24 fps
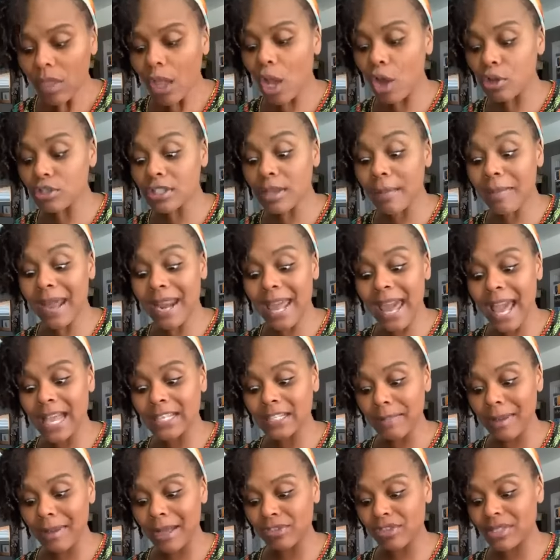Oh, somebody
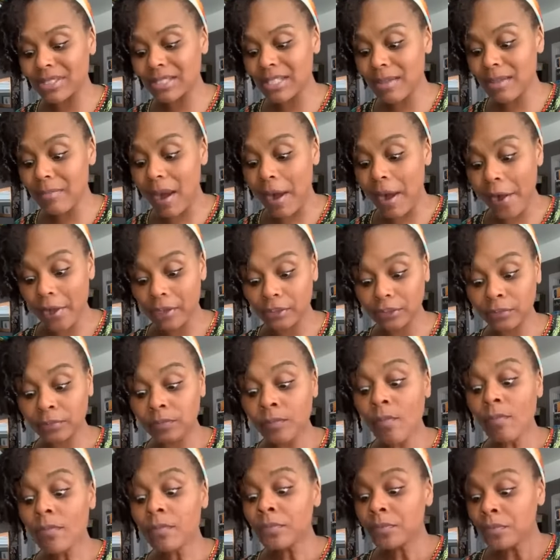asked about the sea moss.
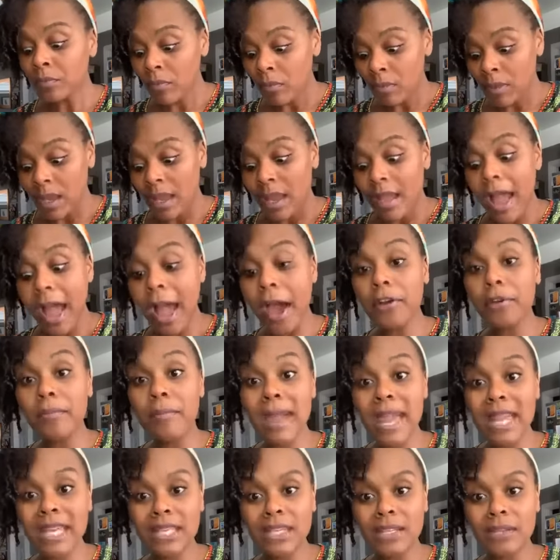How to
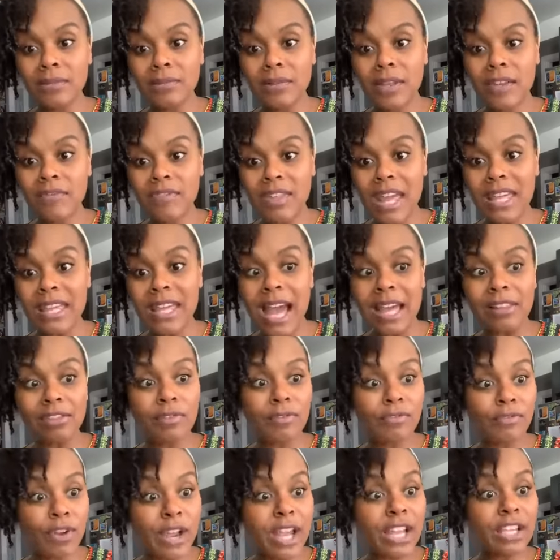make it if they got
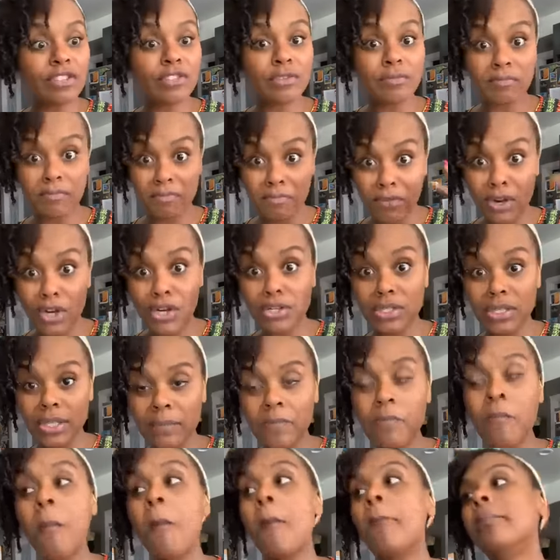the fresh version.